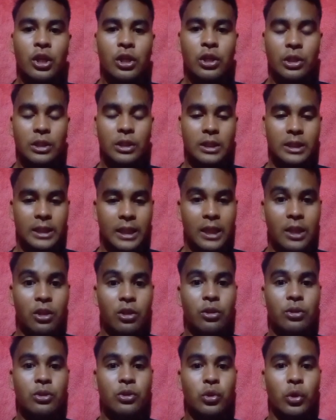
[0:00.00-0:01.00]

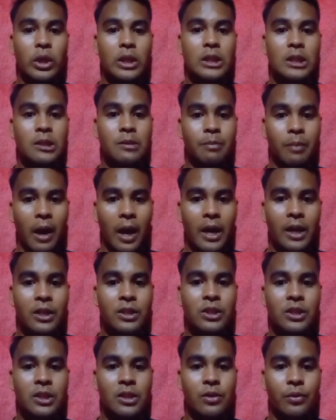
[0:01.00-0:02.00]
continue to inspire
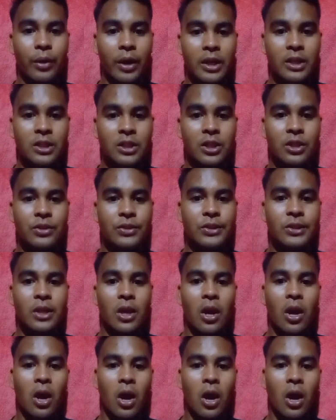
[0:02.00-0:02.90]
generations